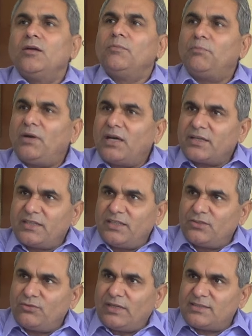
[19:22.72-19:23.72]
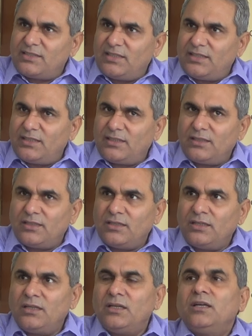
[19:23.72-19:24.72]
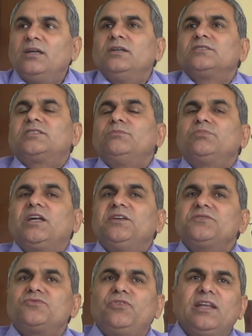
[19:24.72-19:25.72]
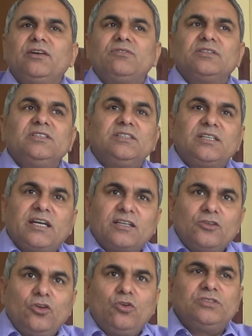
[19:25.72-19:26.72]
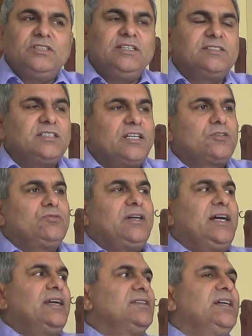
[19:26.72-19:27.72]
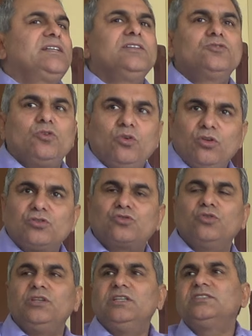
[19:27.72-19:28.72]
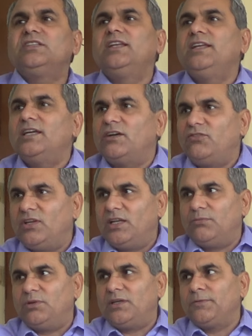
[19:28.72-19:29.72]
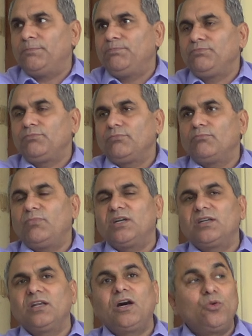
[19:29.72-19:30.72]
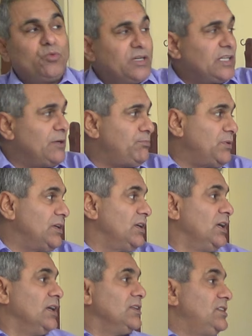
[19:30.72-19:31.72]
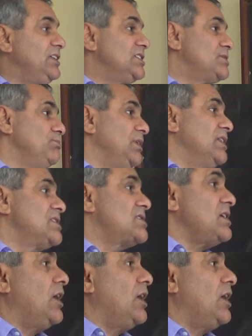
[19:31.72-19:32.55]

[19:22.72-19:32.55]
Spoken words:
market was there. Sometimes whenever the technology is required, that is also easily available. But now what happened? These mills